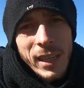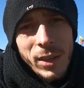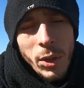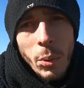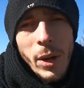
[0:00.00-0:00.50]
You,
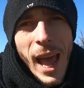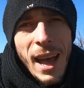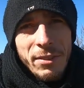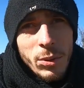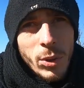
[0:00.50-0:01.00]
know, you won't
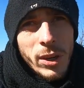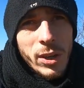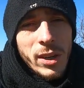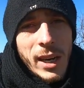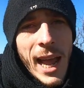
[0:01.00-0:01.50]
have to work
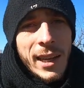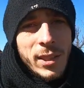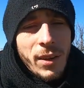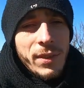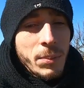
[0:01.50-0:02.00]
your
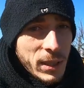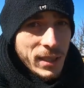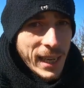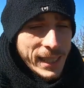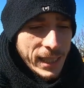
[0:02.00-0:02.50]
ass off as much
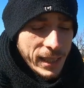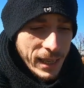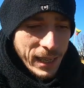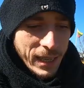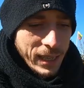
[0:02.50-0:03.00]
as I did
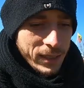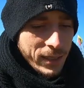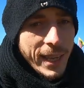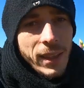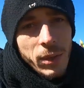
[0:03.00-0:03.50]

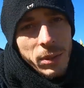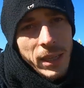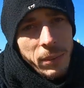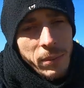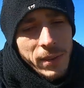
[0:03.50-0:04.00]
to gain those
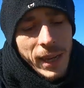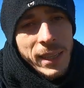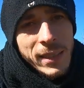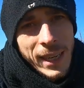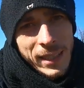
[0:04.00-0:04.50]
same
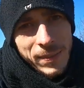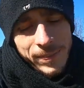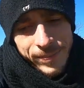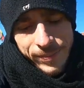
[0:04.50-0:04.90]
insights.